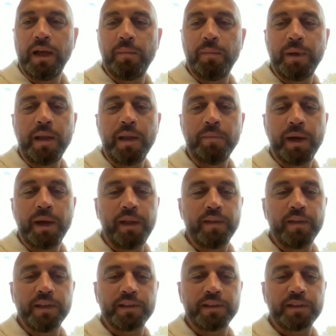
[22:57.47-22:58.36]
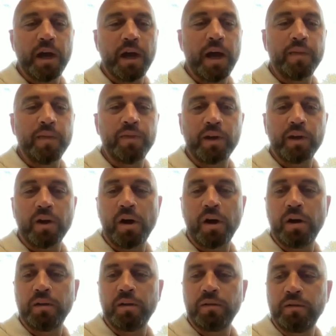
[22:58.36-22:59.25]
Anybody that's on the
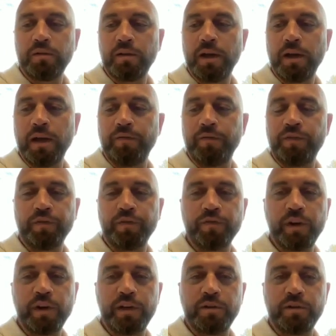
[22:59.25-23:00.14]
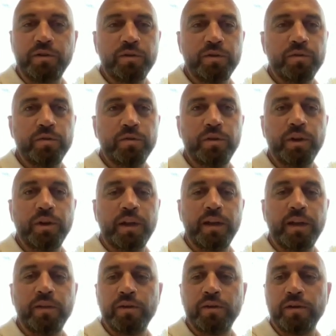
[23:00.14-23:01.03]
call, feel free to, you can
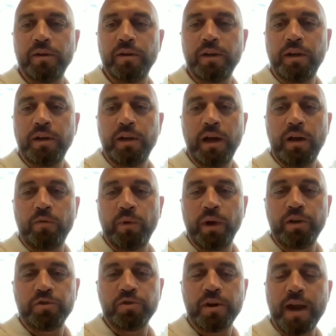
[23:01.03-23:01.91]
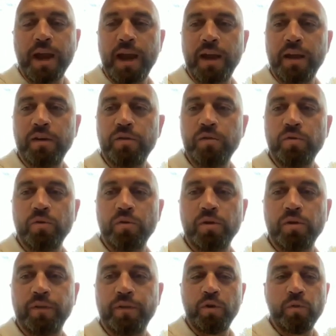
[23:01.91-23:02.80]
either raise your hand,
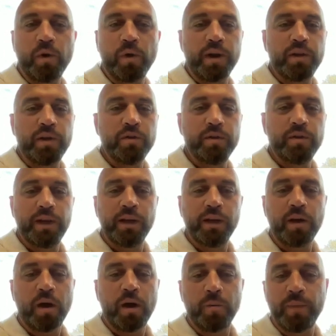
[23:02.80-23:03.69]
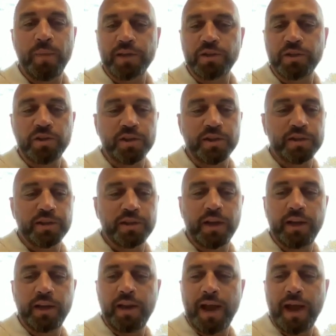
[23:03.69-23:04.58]
or want to do in-call messages
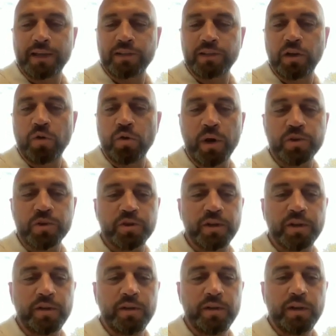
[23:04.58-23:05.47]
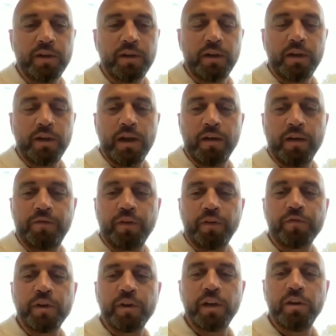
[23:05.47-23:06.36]
and ask a question,
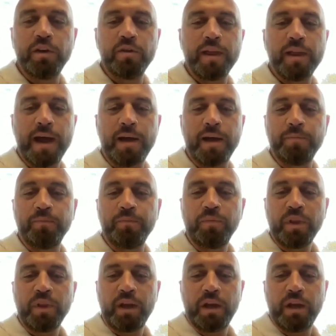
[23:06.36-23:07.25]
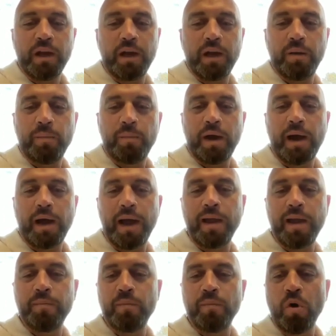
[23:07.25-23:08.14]
feel free to do that.
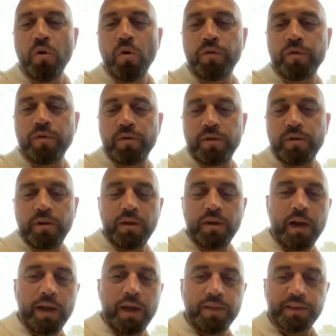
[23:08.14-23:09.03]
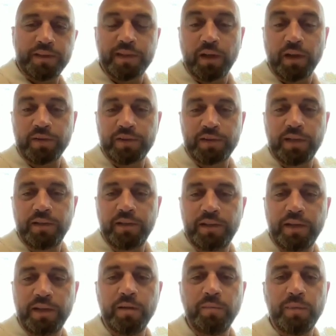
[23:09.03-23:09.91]
I am over the sales
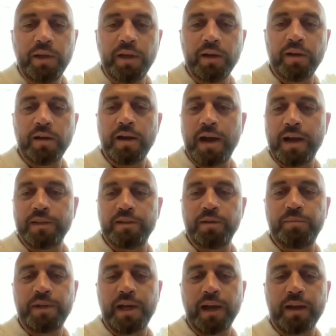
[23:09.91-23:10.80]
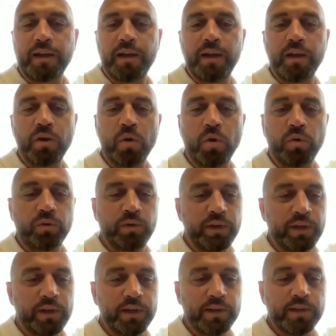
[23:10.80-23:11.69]
team here at Zibtek, and
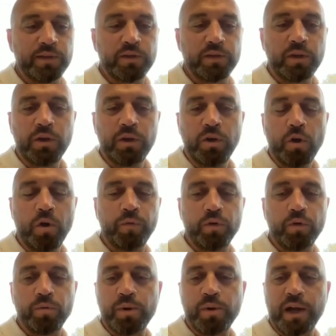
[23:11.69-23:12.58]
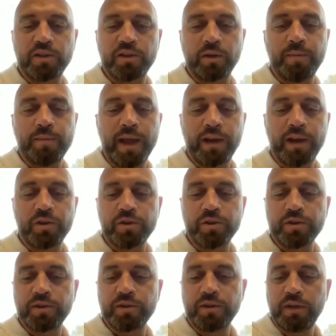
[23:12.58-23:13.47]
Colton is over project
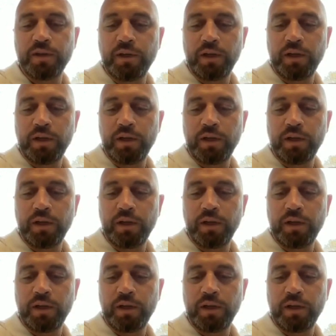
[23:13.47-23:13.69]
managers.